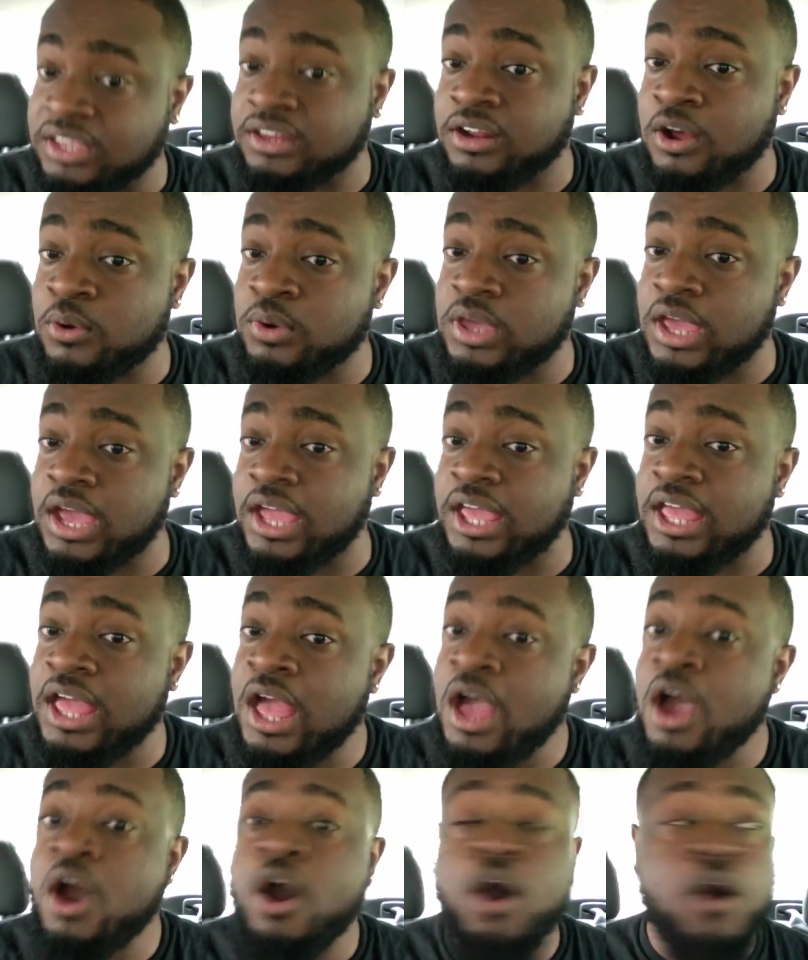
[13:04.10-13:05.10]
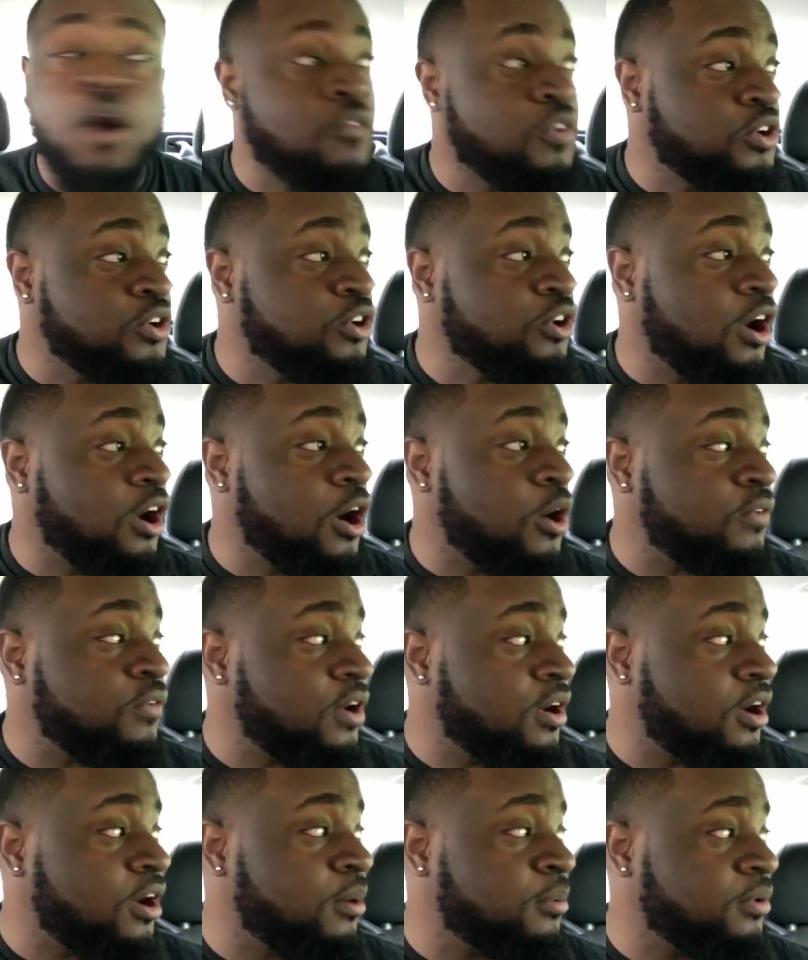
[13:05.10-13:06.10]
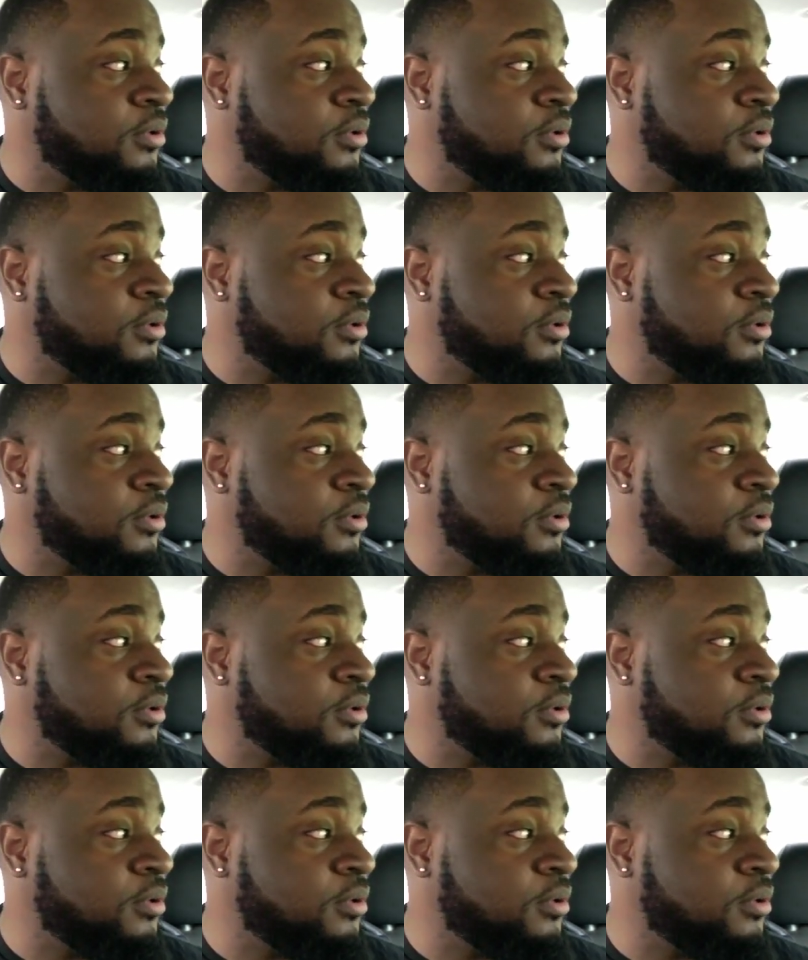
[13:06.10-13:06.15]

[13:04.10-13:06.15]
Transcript: Okay, over here, um,